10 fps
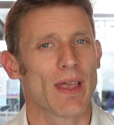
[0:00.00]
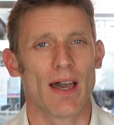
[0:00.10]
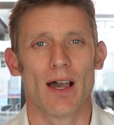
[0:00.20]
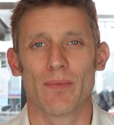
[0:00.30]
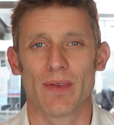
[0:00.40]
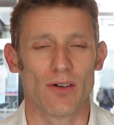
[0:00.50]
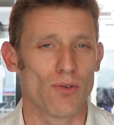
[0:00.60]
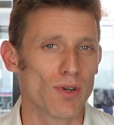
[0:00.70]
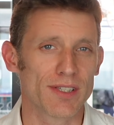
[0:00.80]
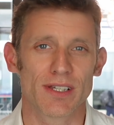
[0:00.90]

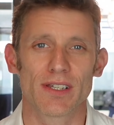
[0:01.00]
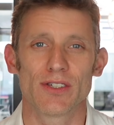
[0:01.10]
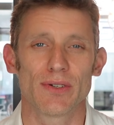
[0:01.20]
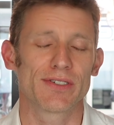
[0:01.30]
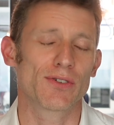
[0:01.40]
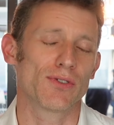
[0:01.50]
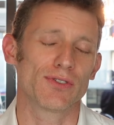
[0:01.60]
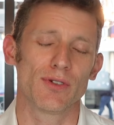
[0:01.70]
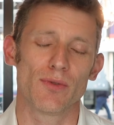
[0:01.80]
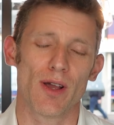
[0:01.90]
All it's going to do is cause
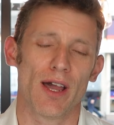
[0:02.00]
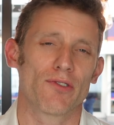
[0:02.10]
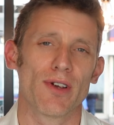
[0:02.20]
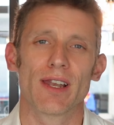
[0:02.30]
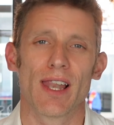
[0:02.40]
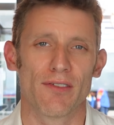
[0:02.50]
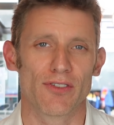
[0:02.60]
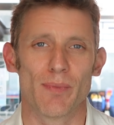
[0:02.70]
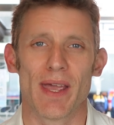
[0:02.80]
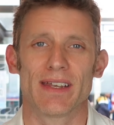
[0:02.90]
you greater levels
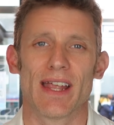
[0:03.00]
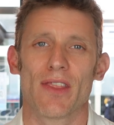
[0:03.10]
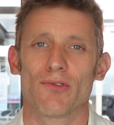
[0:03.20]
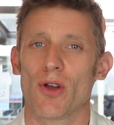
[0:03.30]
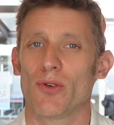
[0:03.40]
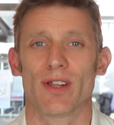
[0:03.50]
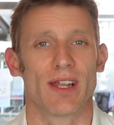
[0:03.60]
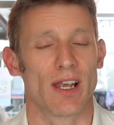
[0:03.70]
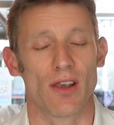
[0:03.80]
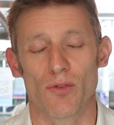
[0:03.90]
of pain down the road
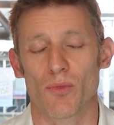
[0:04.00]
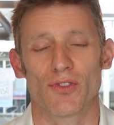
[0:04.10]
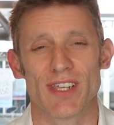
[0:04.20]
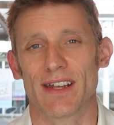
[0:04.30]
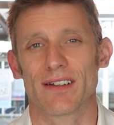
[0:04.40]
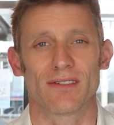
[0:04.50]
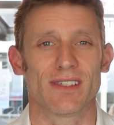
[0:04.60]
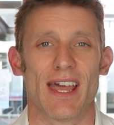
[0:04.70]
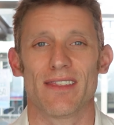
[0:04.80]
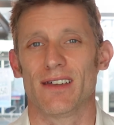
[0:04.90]
and a lot more technical
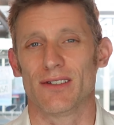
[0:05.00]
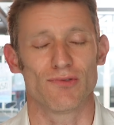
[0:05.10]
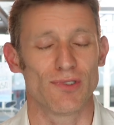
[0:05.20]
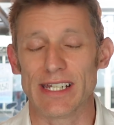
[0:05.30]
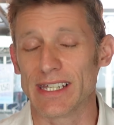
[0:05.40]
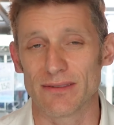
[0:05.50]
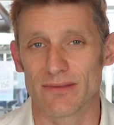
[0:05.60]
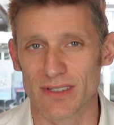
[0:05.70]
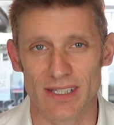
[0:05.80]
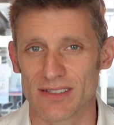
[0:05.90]
debt that really
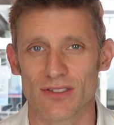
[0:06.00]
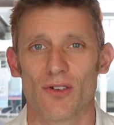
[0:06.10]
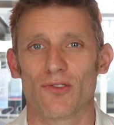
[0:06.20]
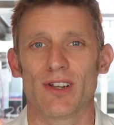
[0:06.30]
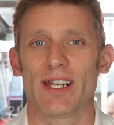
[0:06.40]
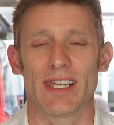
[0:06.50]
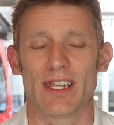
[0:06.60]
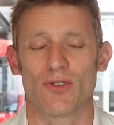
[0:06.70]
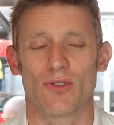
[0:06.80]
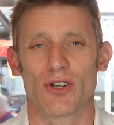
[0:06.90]
is not really
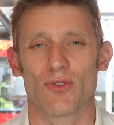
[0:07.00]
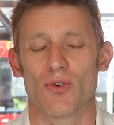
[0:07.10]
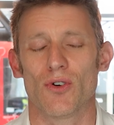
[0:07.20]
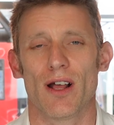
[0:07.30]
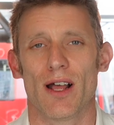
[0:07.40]
in your core